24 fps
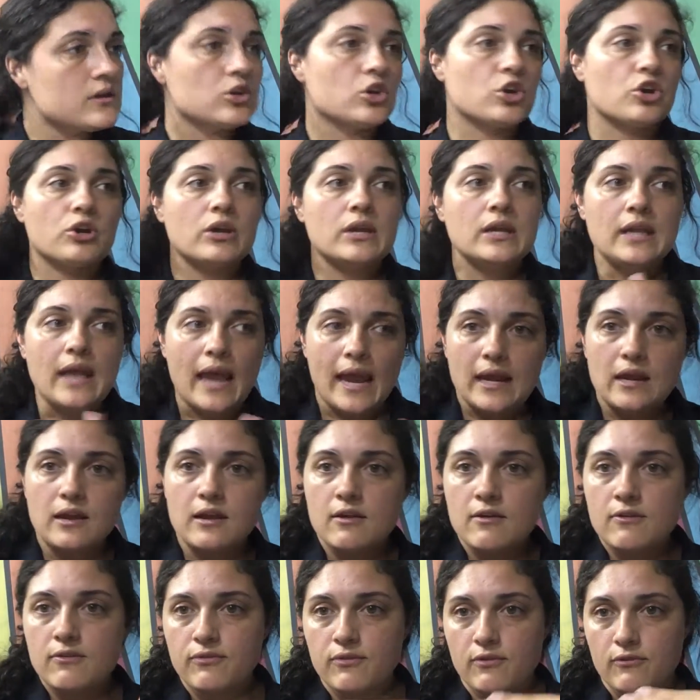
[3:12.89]

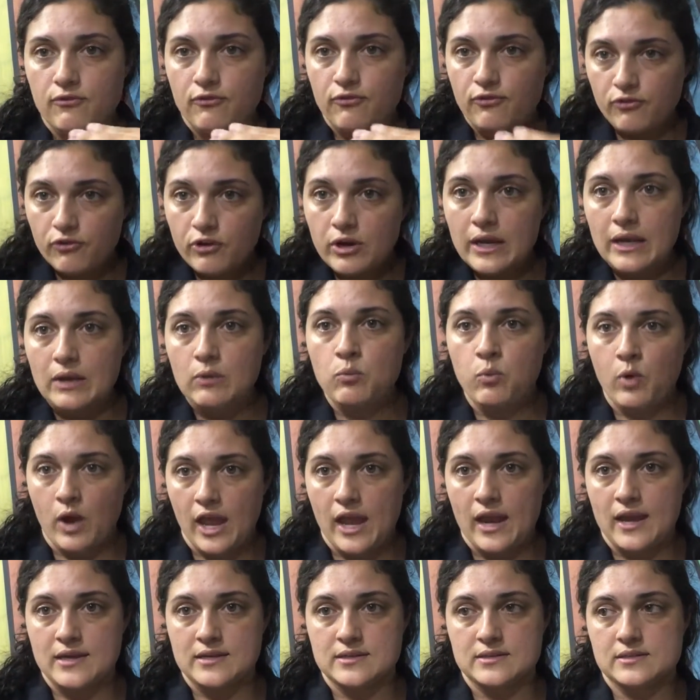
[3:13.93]
creative, free
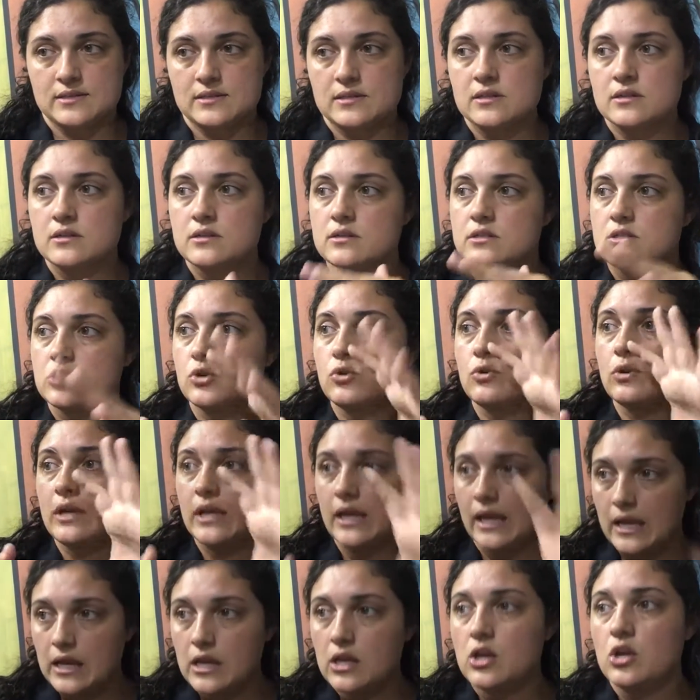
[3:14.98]
ways to
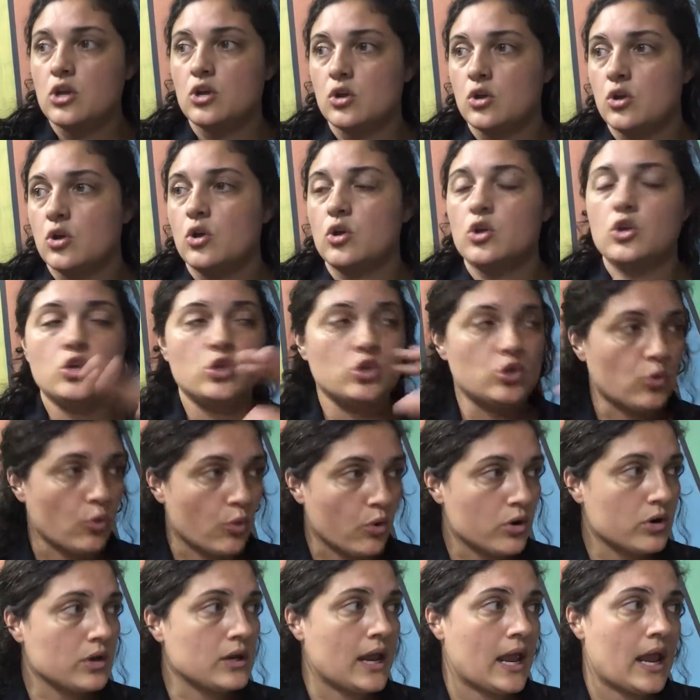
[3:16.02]
get
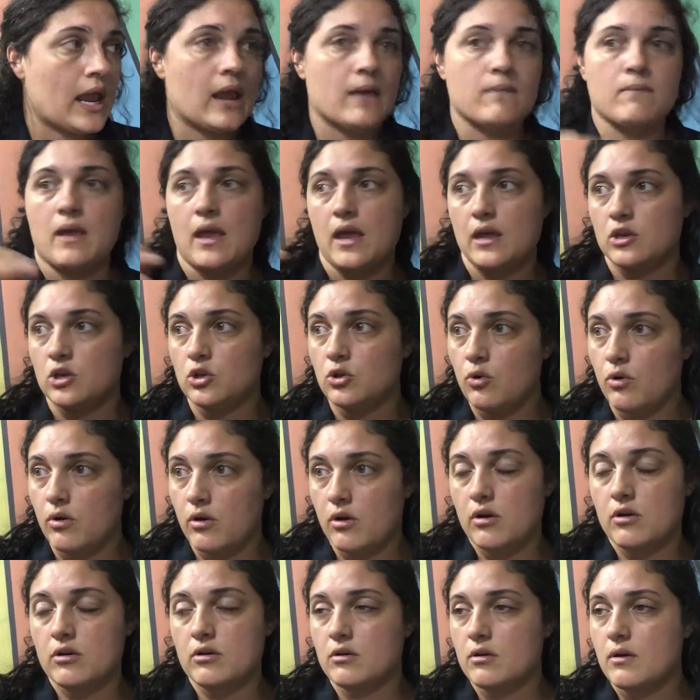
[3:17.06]
your name and
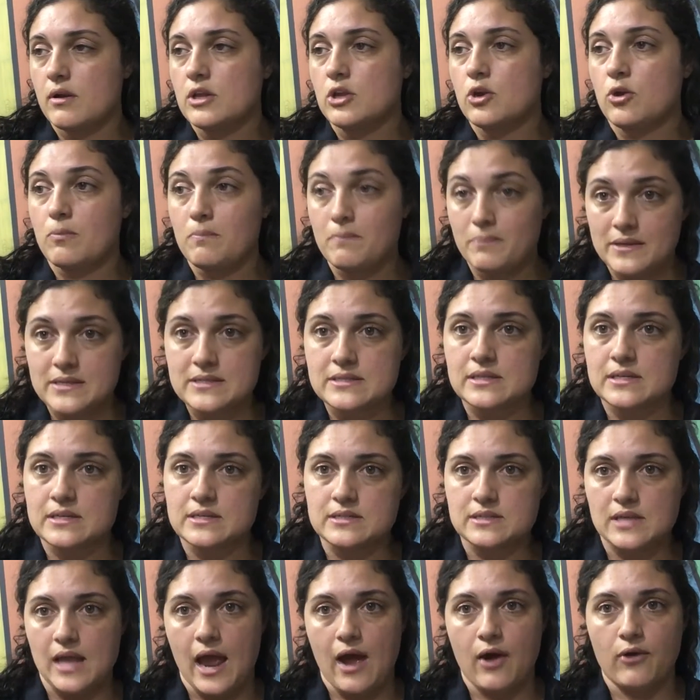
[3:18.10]
your
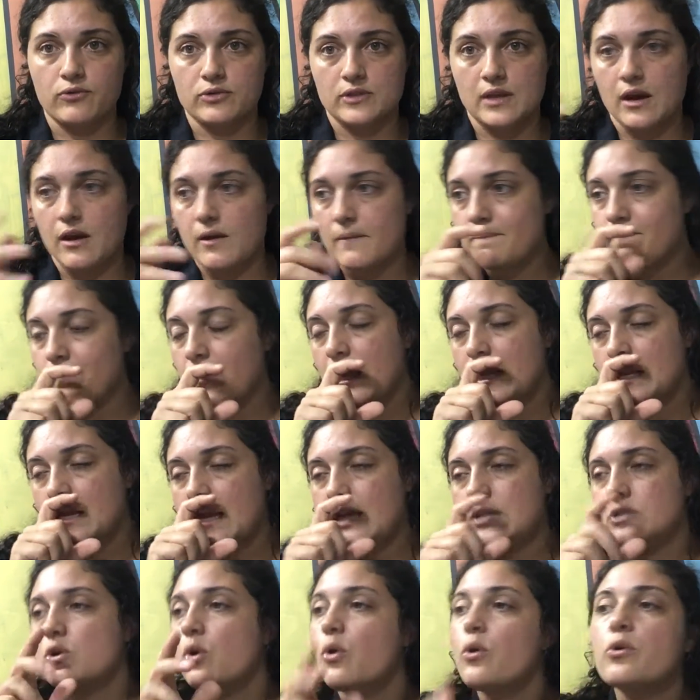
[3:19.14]
business out there. And
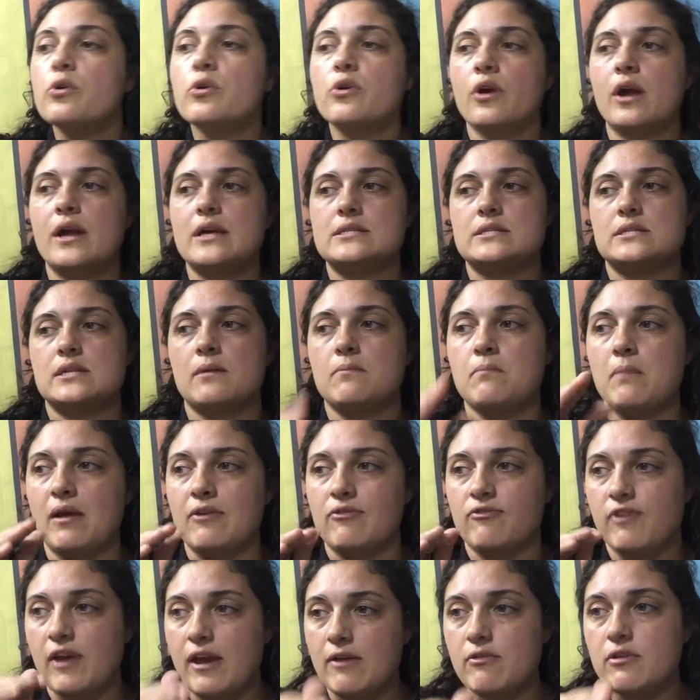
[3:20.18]
I told her, I said, my
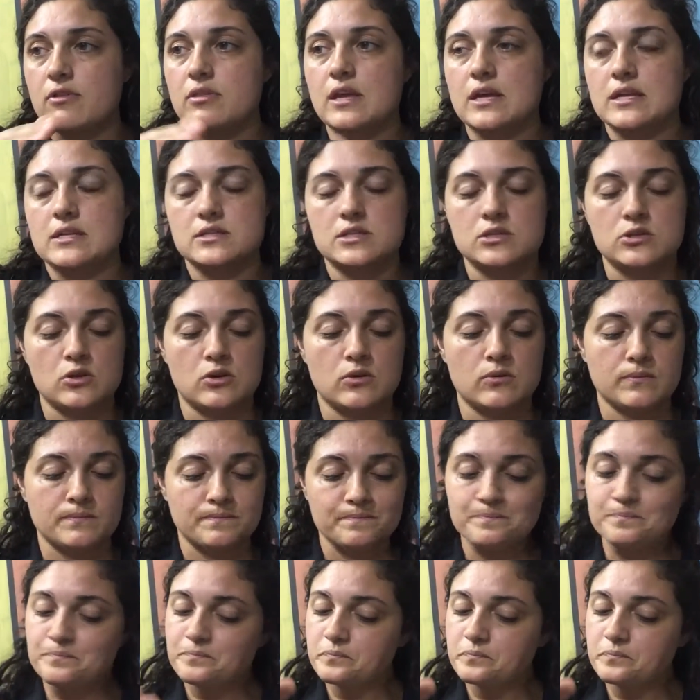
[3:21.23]
favorite things to do,